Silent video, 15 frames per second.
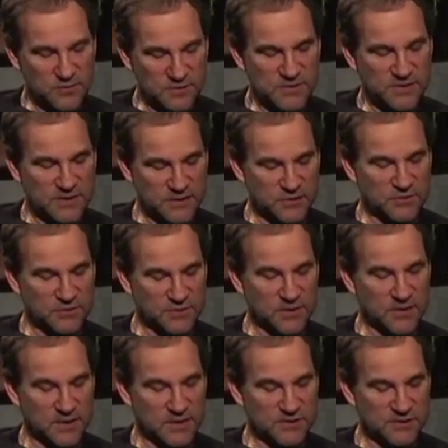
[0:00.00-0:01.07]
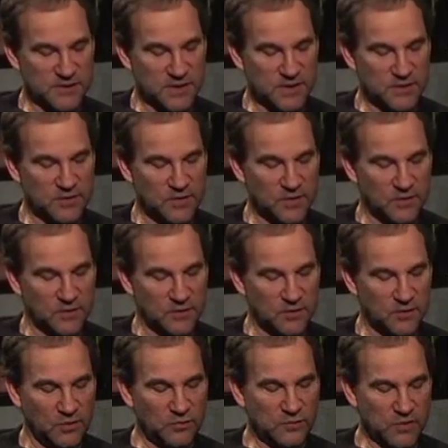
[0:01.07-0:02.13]
good teachers, like I said,
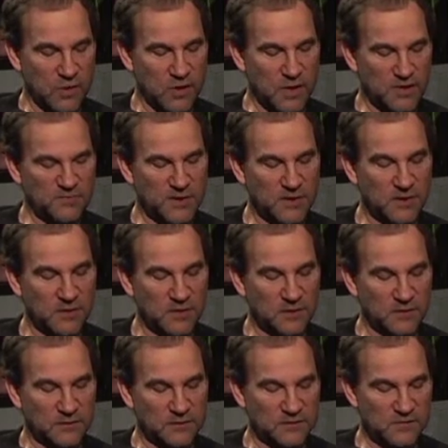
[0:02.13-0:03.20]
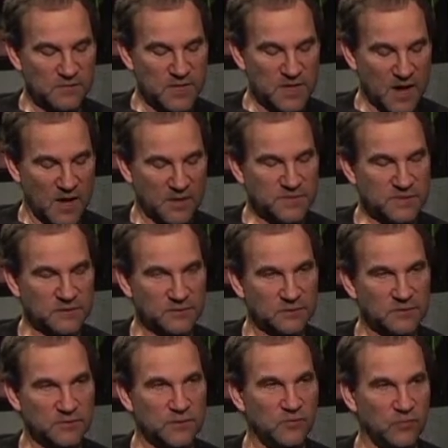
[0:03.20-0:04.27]
who taught me to be
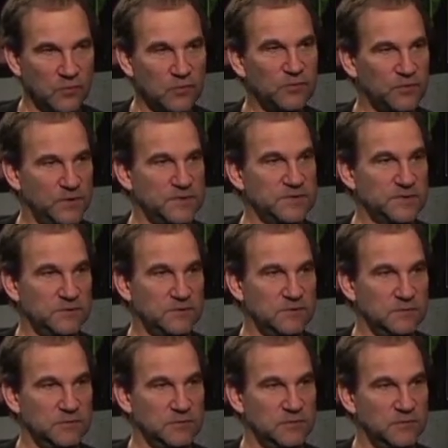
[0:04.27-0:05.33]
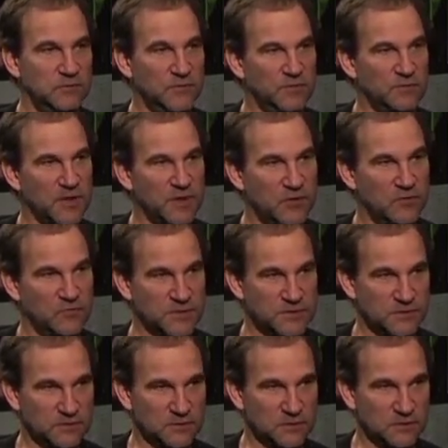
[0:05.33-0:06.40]
absolutely ruthless with my own
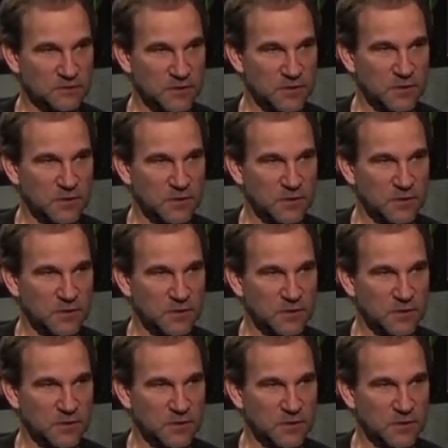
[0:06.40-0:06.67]
material.